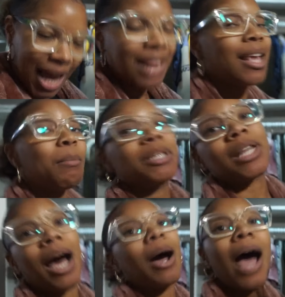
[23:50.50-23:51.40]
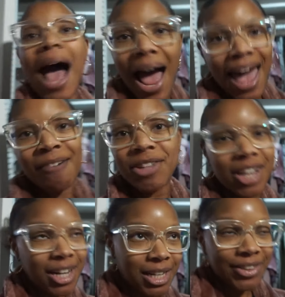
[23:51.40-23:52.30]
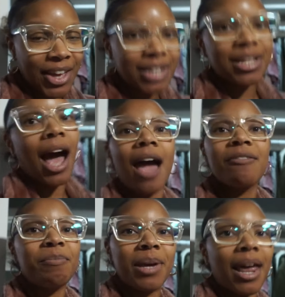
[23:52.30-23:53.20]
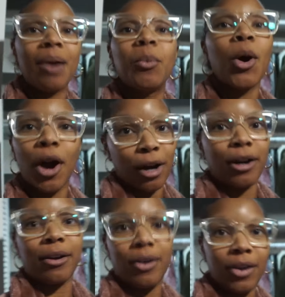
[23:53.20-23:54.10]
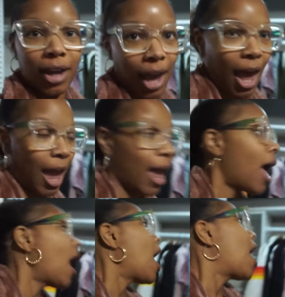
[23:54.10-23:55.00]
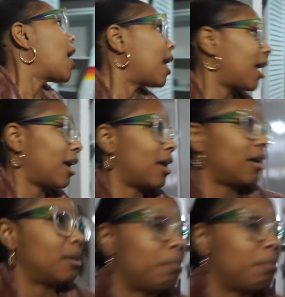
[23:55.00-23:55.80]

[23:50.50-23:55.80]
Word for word: let me stop. I haven't done anything because I've been at work, okay? And